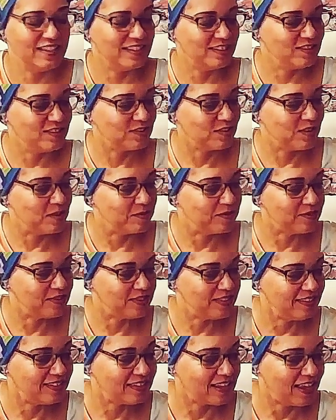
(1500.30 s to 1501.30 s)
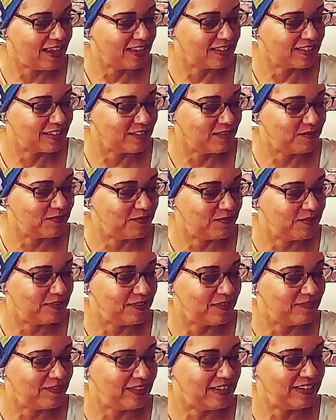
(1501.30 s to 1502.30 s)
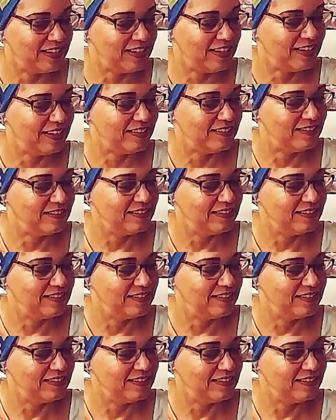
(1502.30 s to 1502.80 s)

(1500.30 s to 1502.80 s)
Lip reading: in trouble. She's asking for it right now.